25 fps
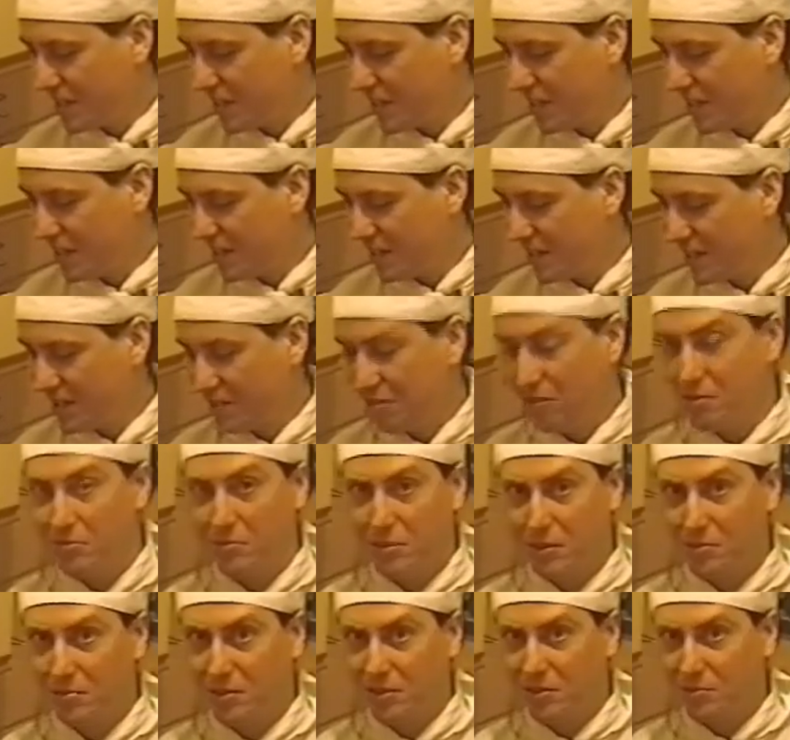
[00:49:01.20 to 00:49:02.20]
water in it,
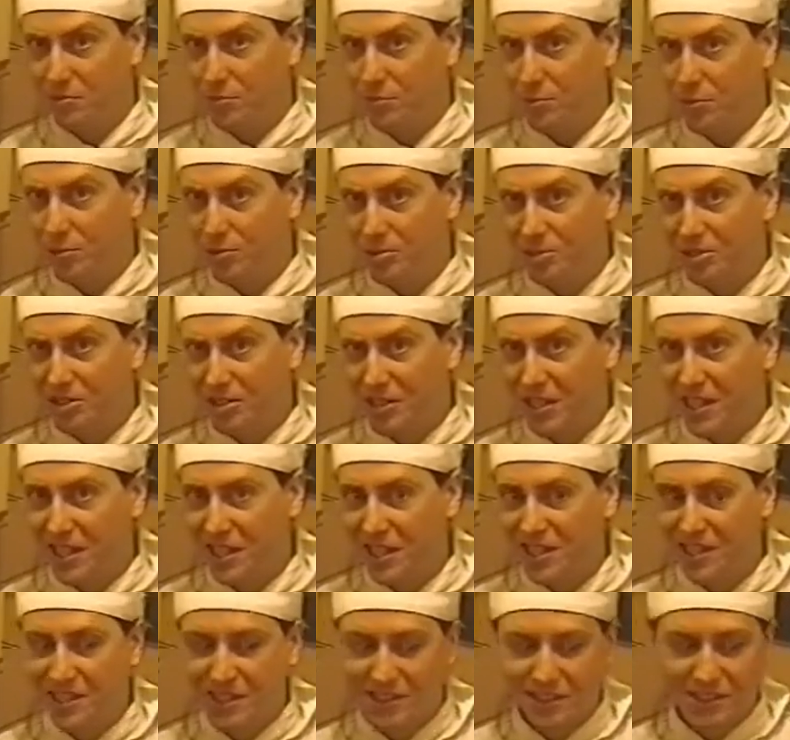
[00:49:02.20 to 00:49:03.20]
because it'll be
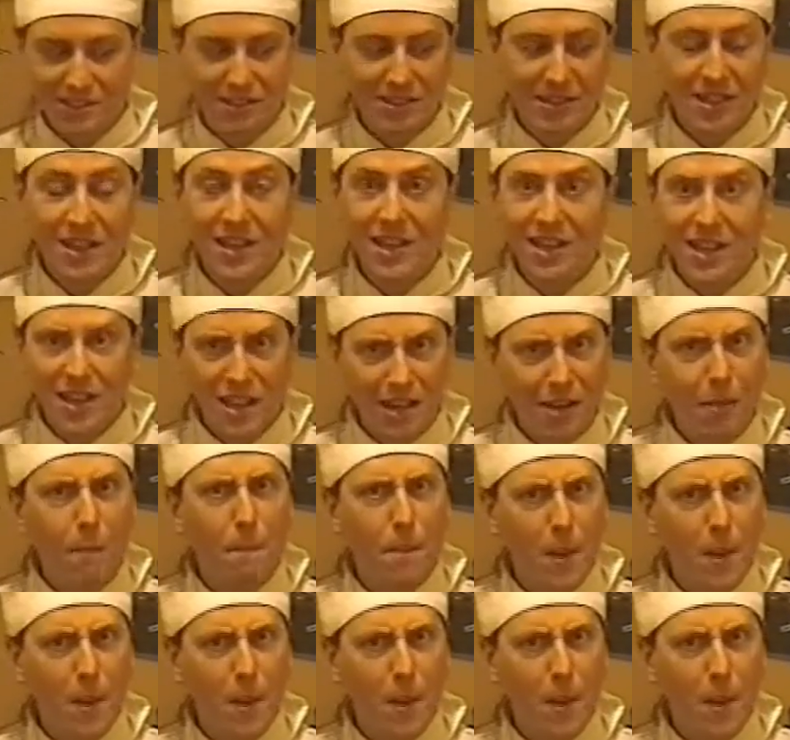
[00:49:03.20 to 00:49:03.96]
a pain in the ass to